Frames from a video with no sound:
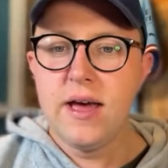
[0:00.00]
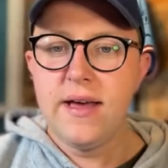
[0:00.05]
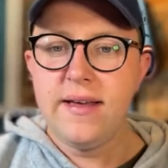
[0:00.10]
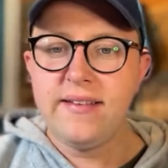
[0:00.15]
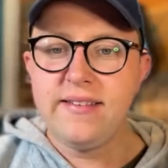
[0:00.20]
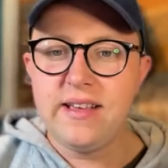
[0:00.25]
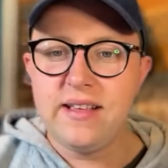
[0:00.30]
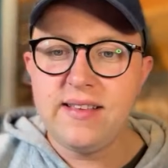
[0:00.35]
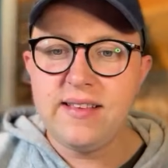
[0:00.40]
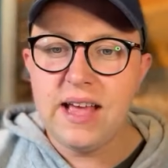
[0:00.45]

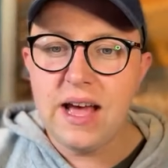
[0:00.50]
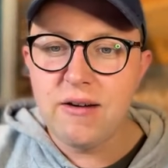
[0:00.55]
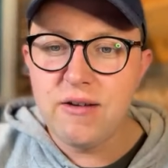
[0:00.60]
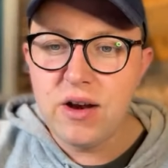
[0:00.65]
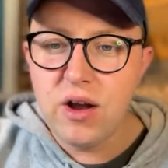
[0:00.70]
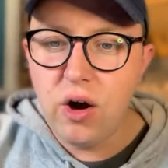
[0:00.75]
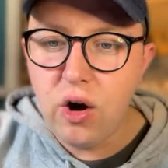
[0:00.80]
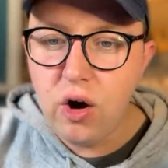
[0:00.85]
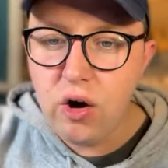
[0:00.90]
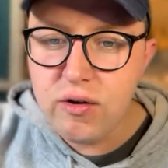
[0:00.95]
City are
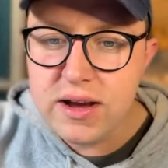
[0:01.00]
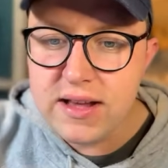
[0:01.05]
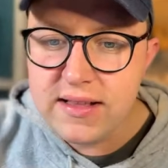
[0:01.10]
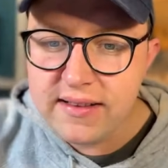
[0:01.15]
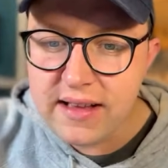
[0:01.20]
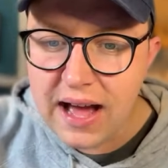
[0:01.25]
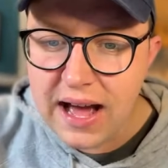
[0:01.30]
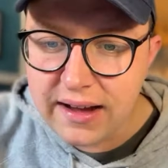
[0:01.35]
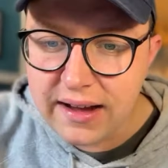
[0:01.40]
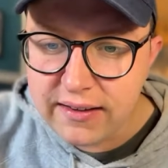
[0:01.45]
in a hurry
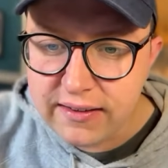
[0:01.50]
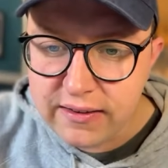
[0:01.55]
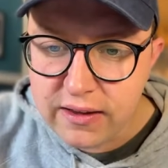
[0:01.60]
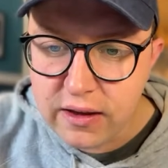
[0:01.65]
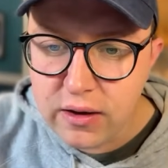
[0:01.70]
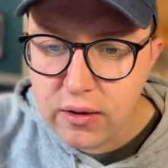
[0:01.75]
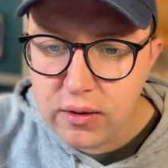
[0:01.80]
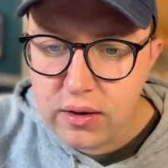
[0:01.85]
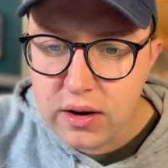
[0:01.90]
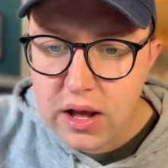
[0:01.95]
to act
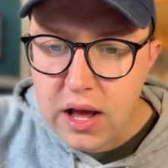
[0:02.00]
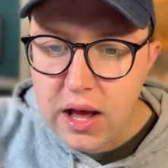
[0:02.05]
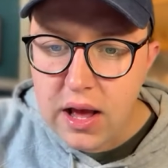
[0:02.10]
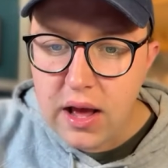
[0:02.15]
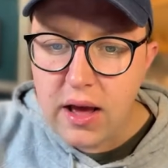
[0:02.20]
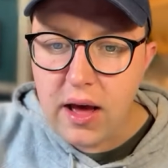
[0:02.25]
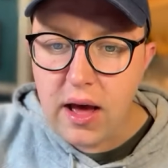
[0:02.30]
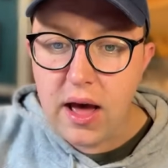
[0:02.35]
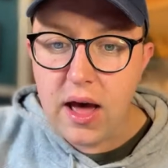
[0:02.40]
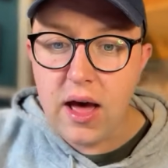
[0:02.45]
soon
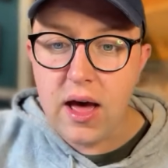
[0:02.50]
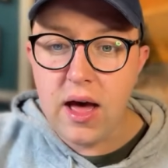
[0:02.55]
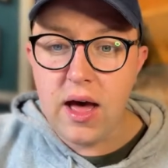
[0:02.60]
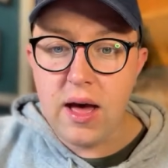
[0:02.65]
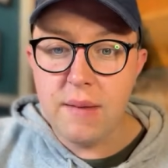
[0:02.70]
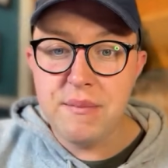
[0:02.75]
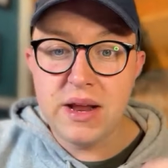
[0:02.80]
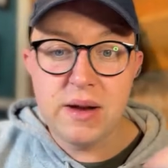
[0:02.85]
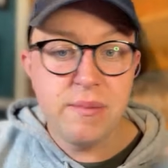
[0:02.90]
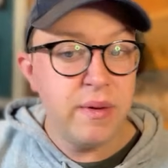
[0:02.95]

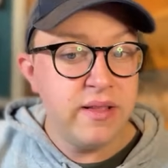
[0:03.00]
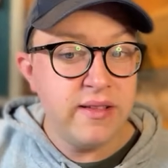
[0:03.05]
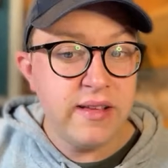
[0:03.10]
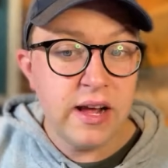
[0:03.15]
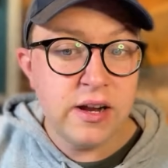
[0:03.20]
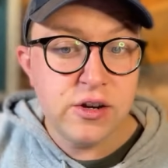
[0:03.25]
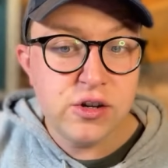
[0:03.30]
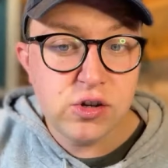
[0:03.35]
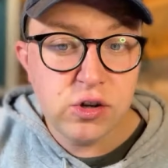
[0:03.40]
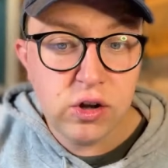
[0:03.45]
amid
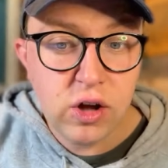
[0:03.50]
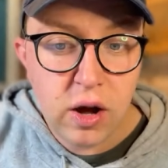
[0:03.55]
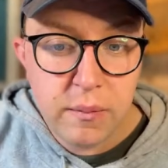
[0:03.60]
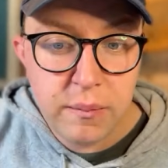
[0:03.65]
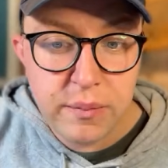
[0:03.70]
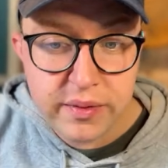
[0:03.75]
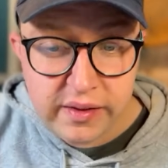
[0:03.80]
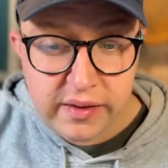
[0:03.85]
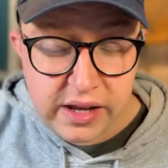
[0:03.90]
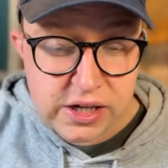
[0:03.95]
potential
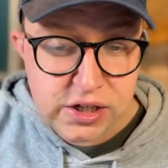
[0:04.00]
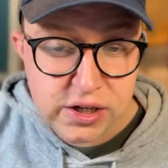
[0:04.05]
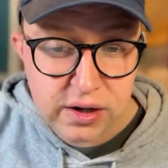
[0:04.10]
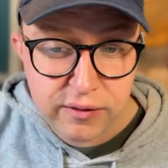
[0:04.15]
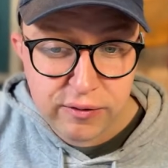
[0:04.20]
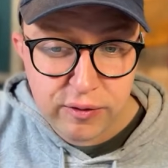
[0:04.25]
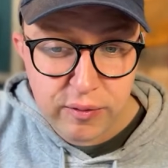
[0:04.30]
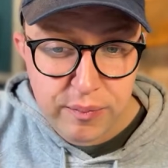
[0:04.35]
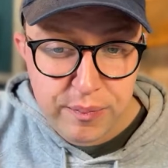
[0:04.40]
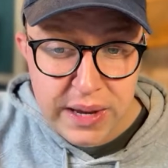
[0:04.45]

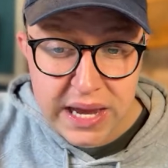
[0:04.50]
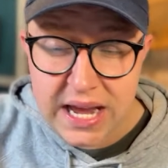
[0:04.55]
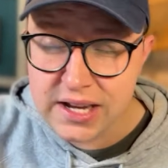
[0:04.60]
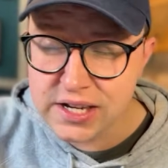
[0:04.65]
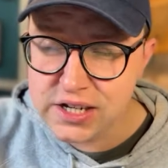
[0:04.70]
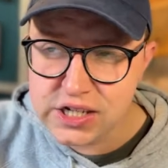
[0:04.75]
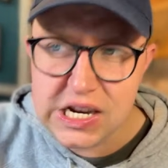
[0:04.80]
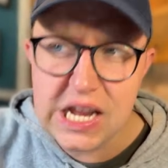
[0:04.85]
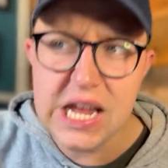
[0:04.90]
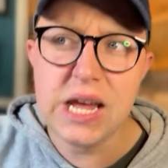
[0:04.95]
competition from
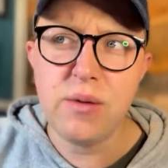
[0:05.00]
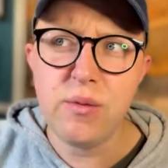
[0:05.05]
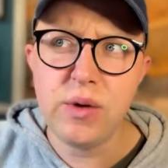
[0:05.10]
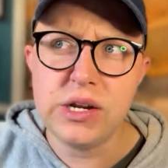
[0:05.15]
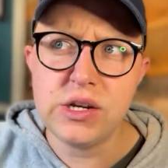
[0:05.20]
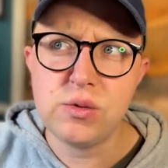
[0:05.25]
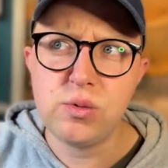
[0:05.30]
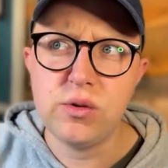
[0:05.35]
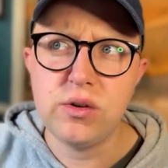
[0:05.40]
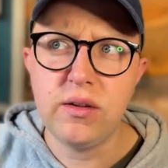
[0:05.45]
PSG,
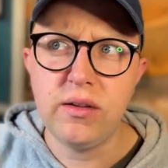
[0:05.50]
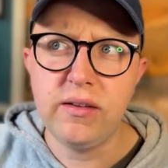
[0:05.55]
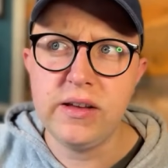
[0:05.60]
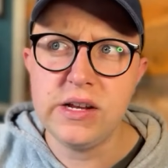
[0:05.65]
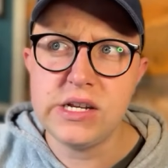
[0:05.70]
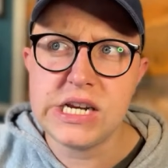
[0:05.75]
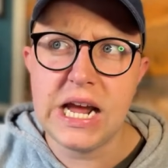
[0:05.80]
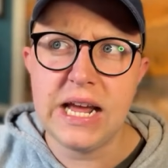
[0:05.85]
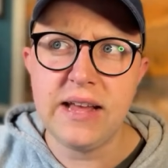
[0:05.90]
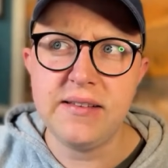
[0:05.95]
which would
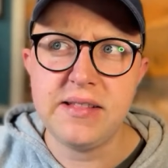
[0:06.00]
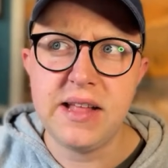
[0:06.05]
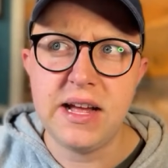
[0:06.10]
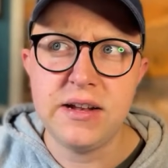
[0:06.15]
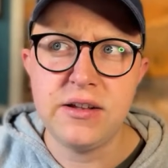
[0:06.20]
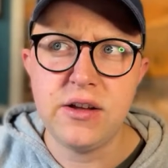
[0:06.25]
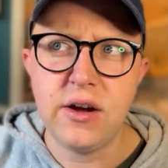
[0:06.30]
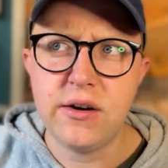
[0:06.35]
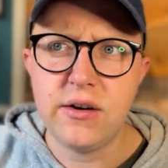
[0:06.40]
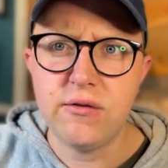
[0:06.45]
suggest
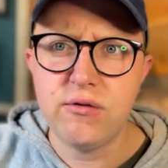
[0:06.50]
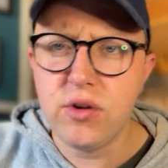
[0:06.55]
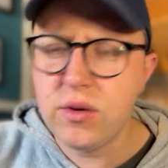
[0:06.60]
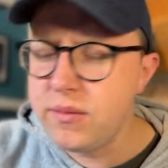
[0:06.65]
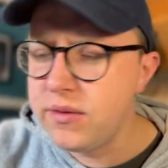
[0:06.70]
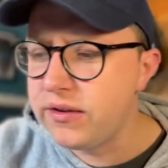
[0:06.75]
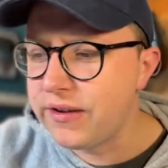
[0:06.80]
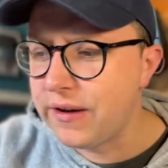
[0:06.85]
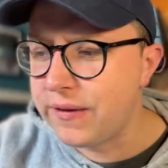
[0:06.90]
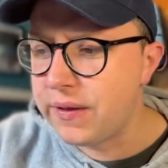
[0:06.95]
that
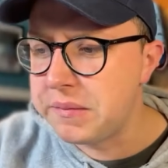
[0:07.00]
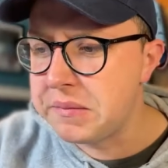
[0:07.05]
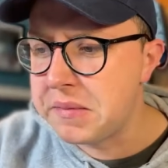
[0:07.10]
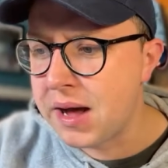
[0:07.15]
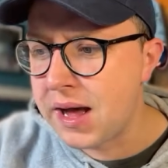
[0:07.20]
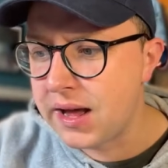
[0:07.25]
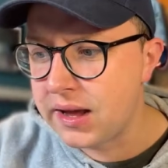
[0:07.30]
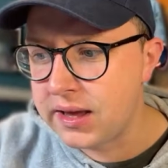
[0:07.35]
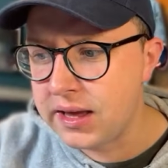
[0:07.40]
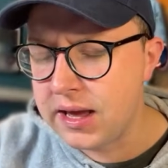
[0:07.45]
Donnarumma's on the
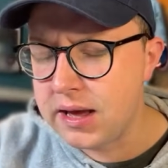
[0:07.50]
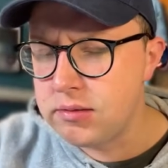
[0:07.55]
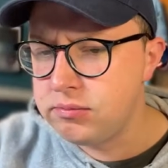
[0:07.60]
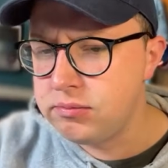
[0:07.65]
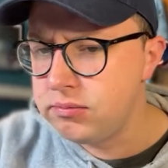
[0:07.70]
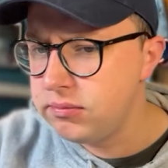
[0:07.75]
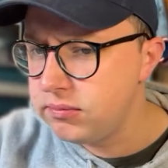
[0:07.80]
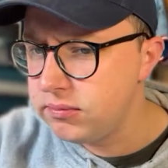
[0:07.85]
market.